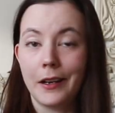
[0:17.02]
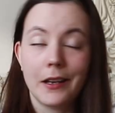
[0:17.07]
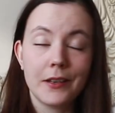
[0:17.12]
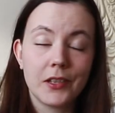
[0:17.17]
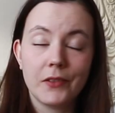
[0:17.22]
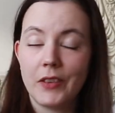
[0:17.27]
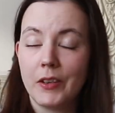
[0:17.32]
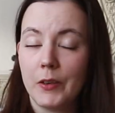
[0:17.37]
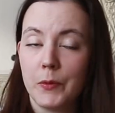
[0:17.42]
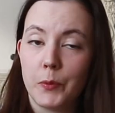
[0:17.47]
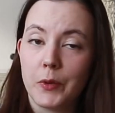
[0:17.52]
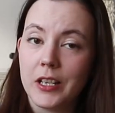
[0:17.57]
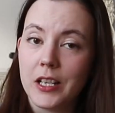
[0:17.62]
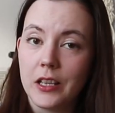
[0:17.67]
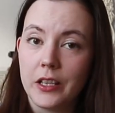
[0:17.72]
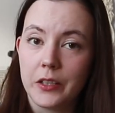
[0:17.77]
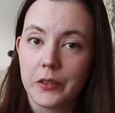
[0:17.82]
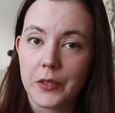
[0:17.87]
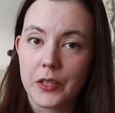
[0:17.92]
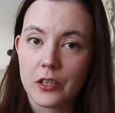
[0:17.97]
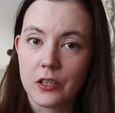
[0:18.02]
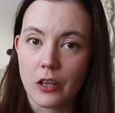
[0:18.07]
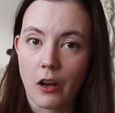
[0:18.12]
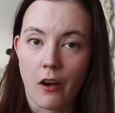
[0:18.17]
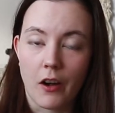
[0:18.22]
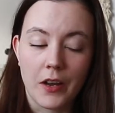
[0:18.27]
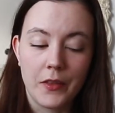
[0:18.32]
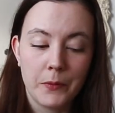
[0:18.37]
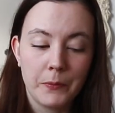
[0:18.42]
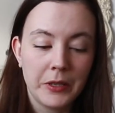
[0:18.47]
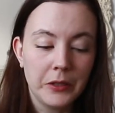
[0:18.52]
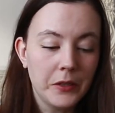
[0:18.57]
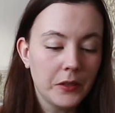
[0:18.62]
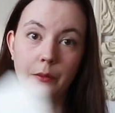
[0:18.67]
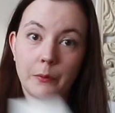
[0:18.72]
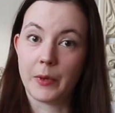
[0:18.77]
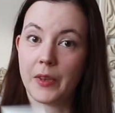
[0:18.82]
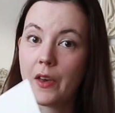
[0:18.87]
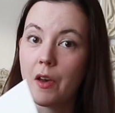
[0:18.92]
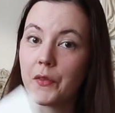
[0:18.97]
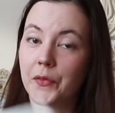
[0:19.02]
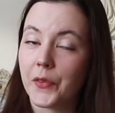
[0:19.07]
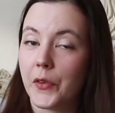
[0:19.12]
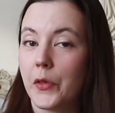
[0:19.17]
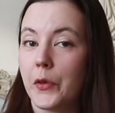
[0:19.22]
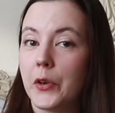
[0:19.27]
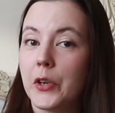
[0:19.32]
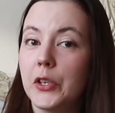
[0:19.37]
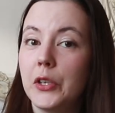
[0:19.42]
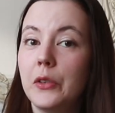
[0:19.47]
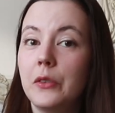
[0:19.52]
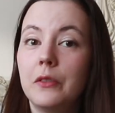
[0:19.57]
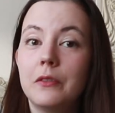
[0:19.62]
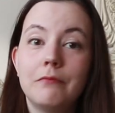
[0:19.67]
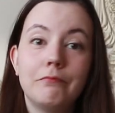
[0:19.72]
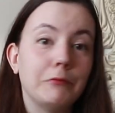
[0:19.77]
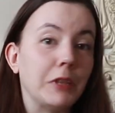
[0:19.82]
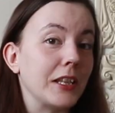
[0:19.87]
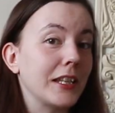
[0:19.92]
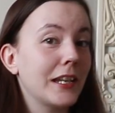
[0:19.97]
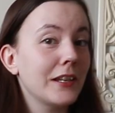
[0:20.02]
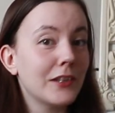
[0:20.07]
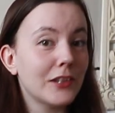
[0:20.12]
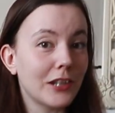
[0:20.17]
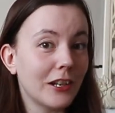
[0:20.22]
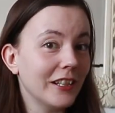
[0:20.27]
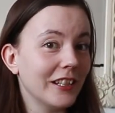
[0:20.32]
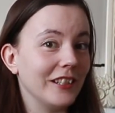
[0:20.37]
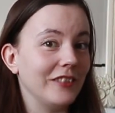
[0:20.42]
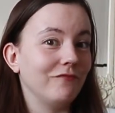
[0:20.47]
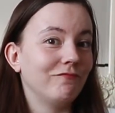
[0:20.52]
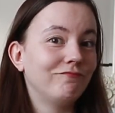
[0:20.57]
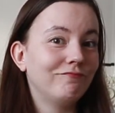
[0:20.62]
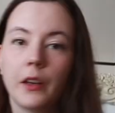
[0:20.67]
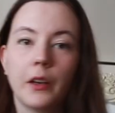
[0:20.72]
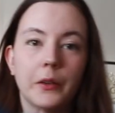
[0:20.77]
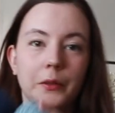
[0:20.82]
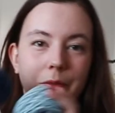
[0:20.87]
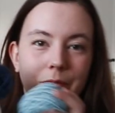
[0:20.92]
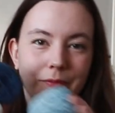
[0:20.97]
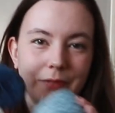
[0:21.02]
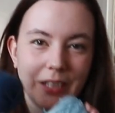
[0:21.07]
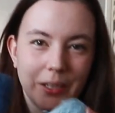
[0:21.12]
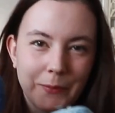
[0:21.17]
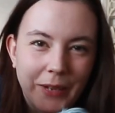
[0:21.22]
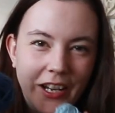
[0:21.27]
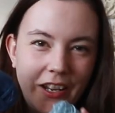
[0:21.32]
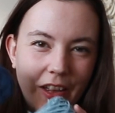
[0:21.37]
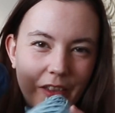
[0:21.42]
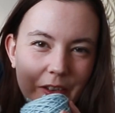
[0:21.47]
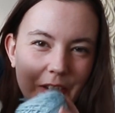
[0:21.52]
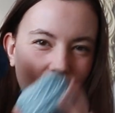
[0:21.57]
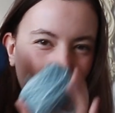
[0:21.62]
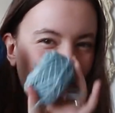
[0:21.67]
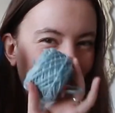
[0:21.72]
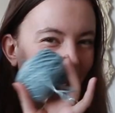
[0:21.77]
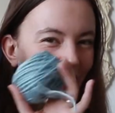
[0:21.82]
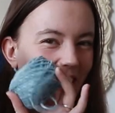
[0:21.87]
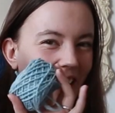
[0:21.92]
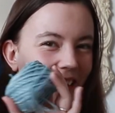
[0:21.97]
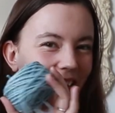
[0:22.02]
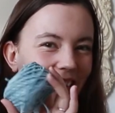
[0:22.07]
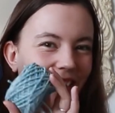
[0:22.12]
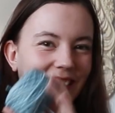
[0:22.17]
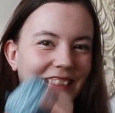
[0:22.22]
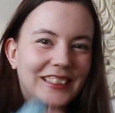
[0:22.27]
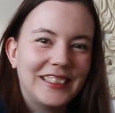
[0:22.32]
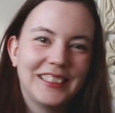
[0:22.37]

has a very pretty little star in the middle. Without further ado, let's get started. Oh, and my colors are right here.